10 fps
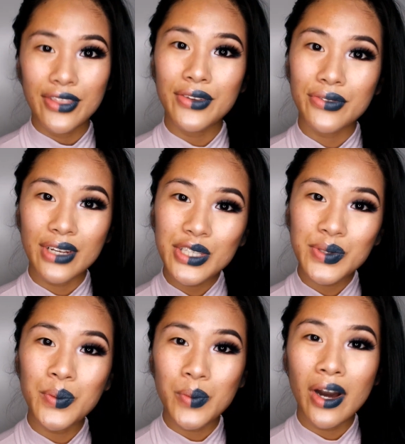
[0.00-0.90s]
The
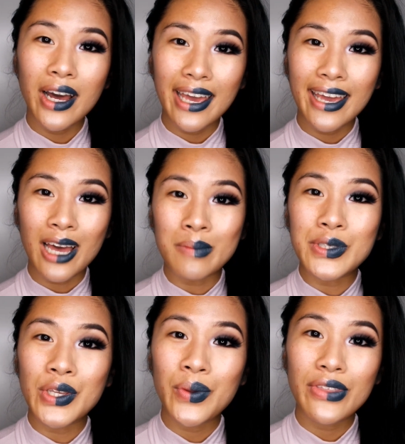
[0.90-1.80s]
reason why I'm
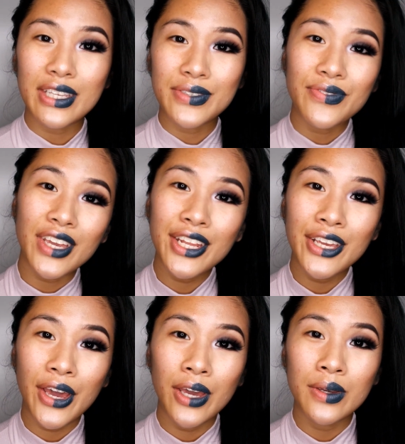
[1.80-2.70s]
doing this
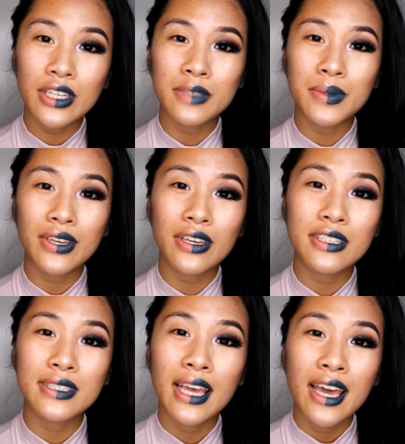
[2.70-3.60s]
video is
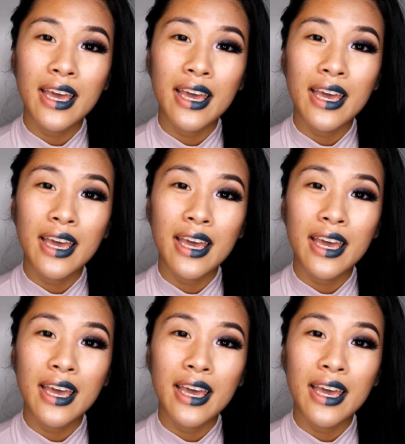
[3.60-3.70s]
because